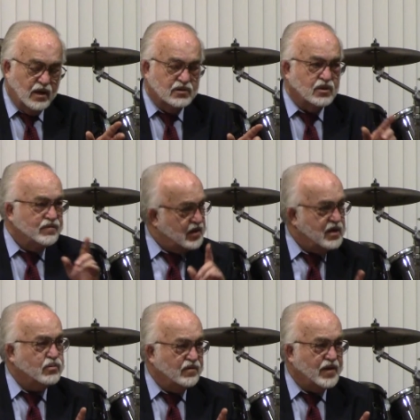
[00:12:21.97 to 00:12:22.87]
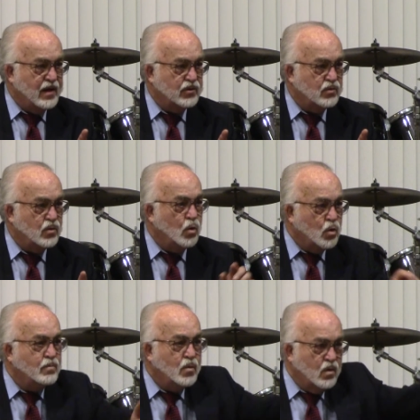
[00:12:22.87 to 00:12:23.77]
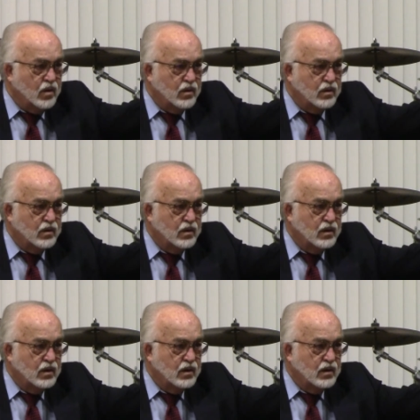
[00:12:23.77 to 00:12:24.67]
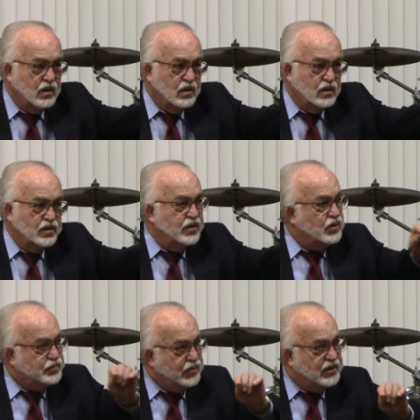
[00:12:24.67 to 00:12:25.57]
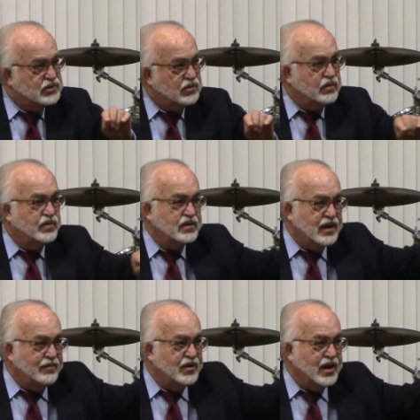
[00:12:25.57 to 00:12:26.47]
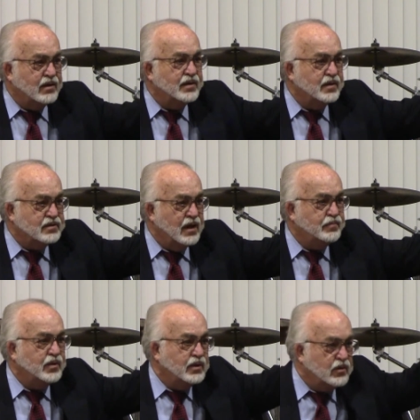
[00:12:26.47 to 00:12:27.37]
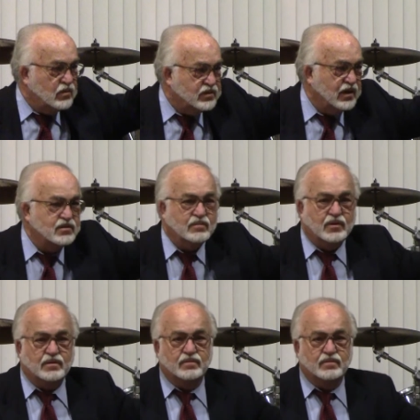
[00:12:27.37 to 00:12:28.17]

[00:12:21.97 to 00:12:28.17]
is of equal value or more than the priesthood of the tabernacle and the temple in the Old Testament.